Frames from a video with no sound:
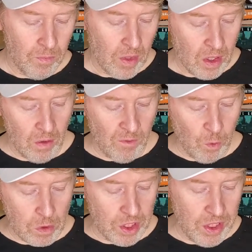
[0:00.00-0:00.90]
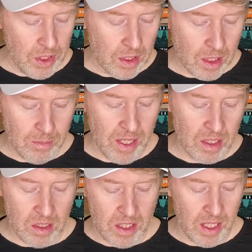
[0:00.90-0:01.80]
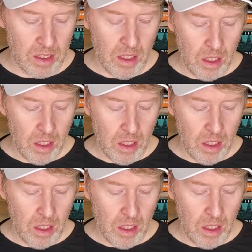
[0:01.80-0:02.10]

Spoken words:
Level 14, Command Undead.